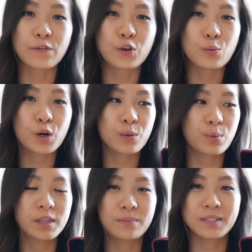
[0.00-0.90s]
If you were to
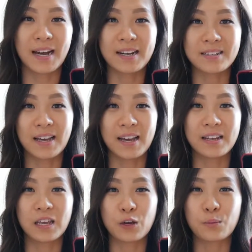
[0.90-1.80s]
put them side to
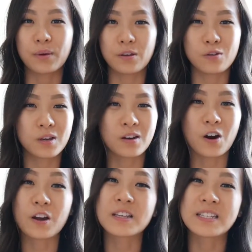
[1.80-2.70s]
side, you can
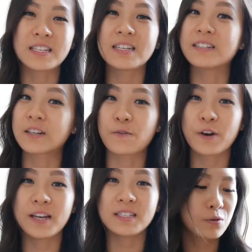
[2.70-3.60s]
hardly see a
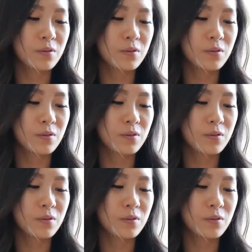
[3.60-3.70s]
difference.